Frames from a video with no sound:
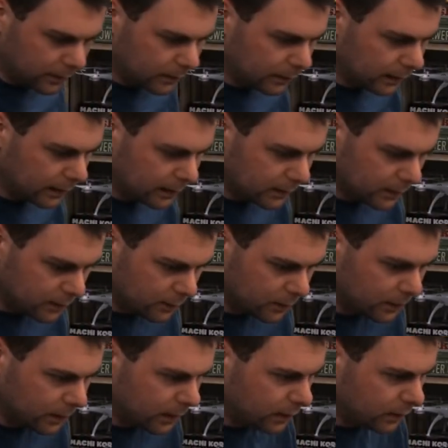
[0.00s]
And let's
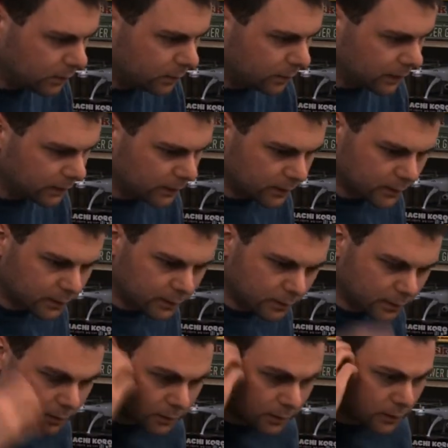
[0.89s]
do these ones.
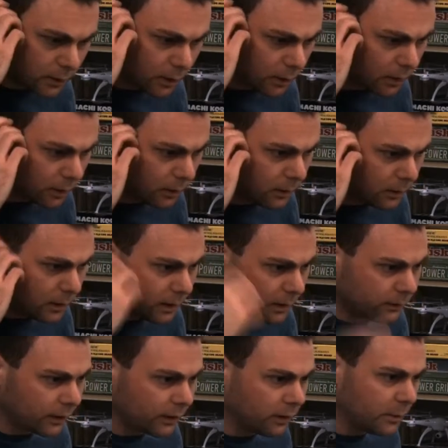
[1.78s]
So,
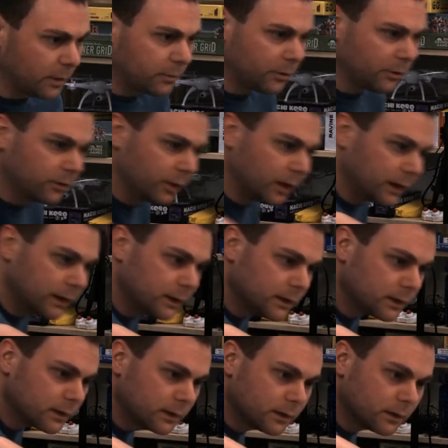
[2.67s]
if I remember
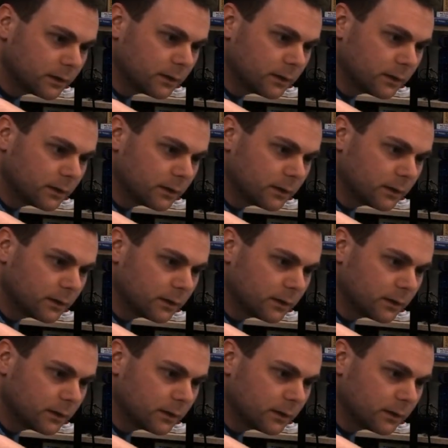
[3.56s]
right,